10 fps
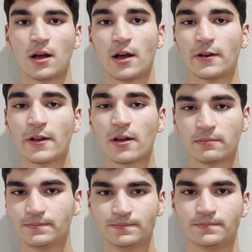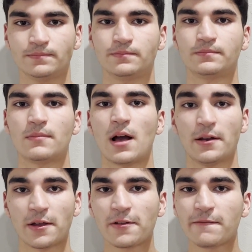
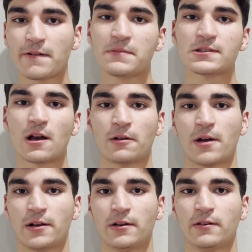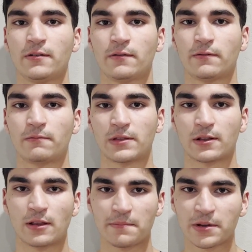Another famous songwriter with
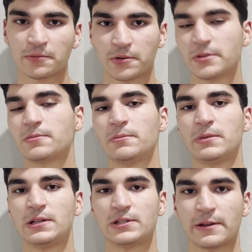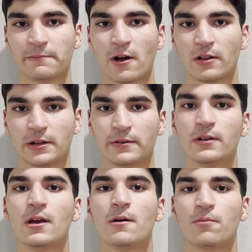Colombian roots would be J Balvin.
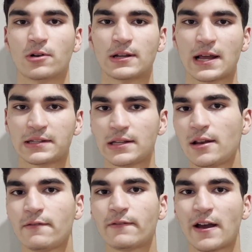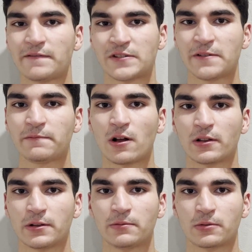Born in 1985, J
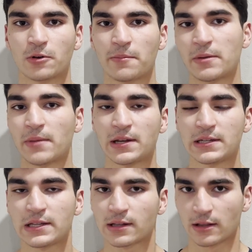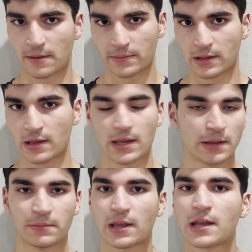Balvin grew up in Medellin, Colombia,
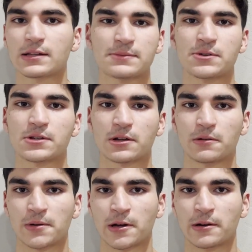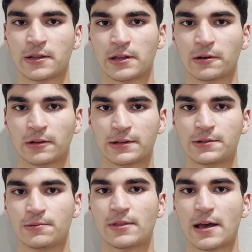and began his music career in the early
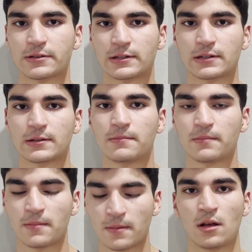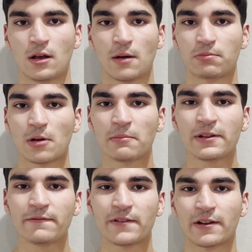2000s. A
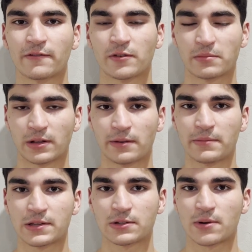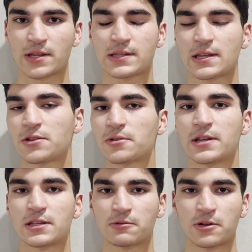prominent figure from Colombia's 20th century
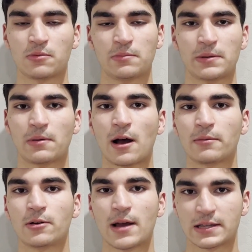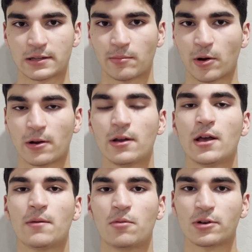history would be Pablo Escobar.
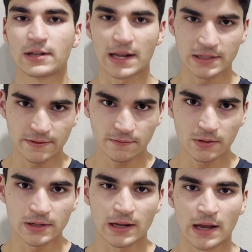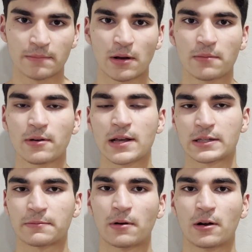Born in 1949, Pablo
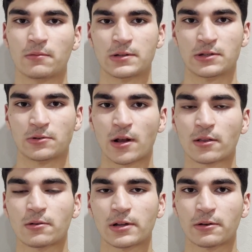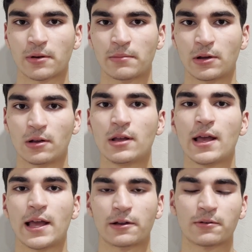Escobar was a drug-lording criminal
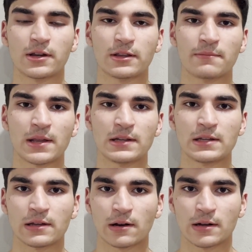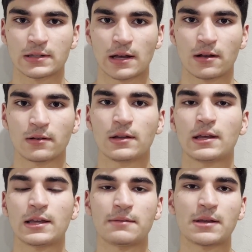and created the Medellin cartel.
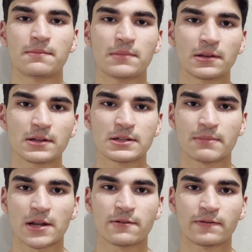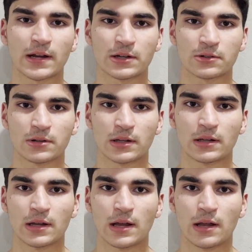He made millions
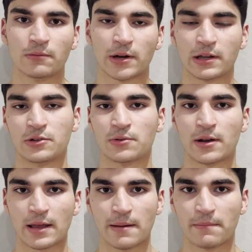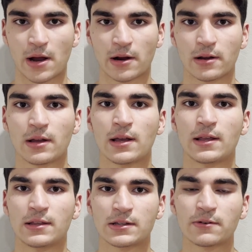manufacturing and running a drug empire.
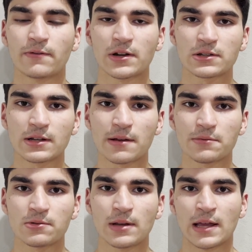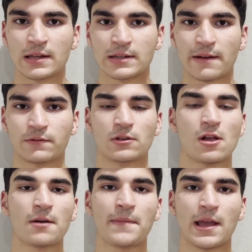This would eventually come to an end after a
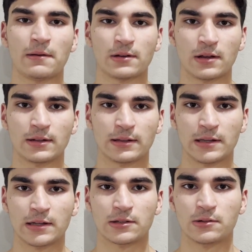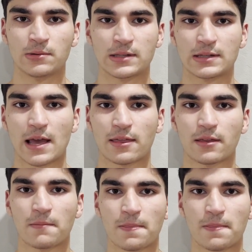long manhunt leading to his death.